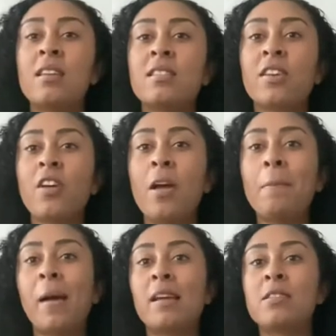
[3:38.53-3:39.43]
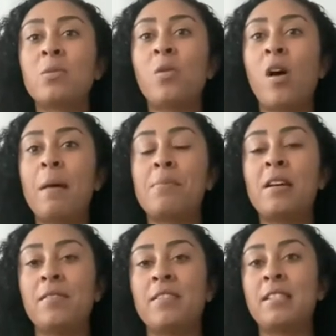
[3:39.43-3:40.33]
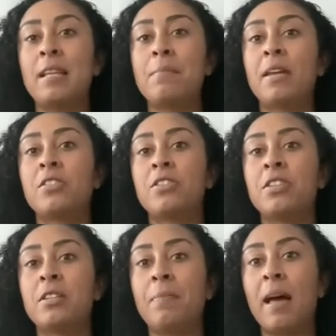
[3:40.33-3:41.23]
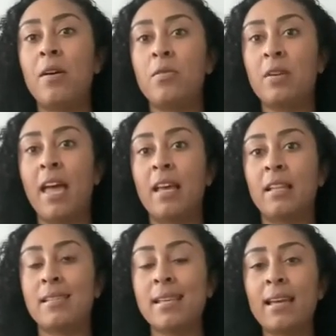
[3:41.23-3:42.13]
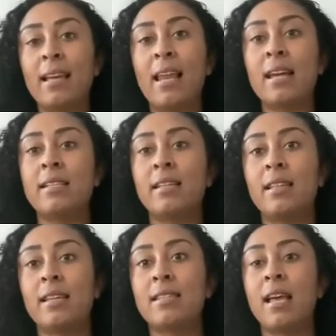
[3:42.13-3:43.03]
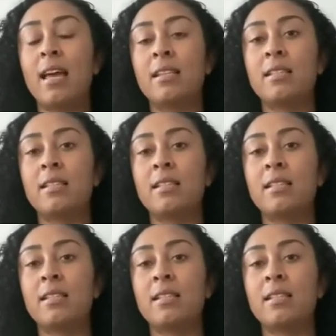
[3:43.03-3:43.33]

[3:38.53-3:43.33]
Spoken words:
So going back to what I previously mentioned about getting the second letter that said